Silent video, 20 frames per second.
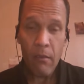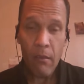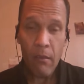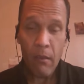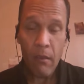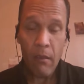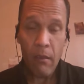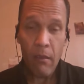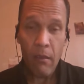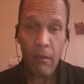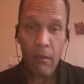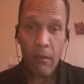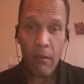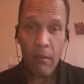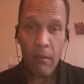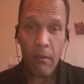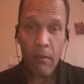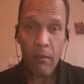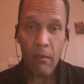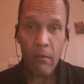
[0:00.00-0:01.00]
The
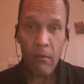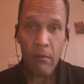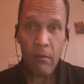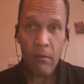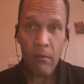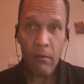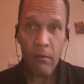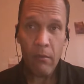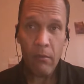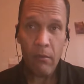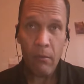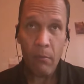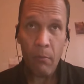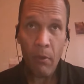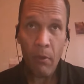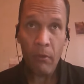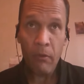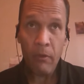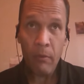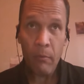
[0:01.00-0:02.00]
the
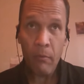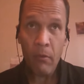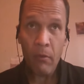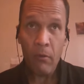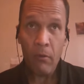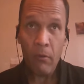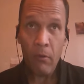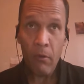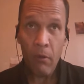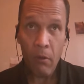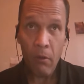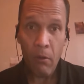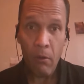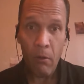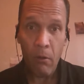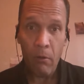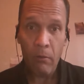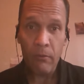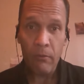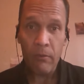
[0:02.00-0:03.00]
Baltimore
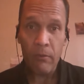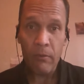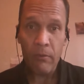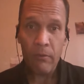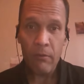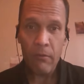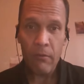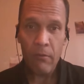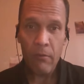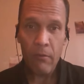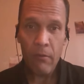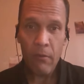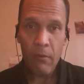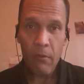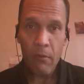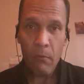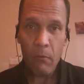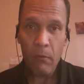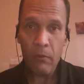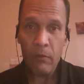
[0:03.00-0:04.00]
Colts
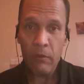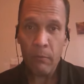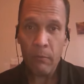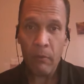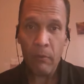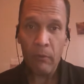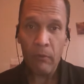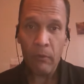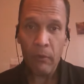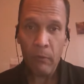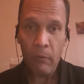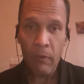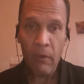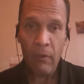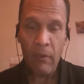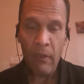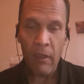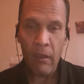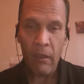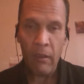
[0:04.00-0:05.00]
were supposed to
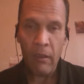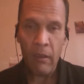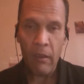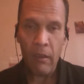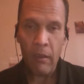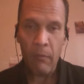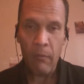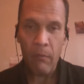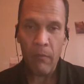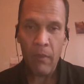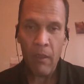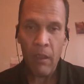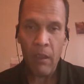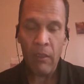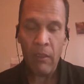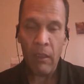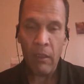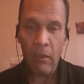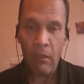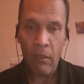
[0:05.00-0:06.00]
win that game,
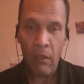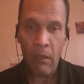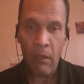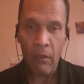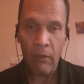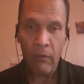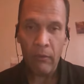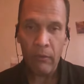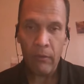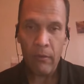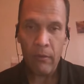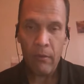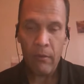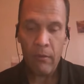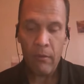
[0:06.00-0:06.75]
and they lost.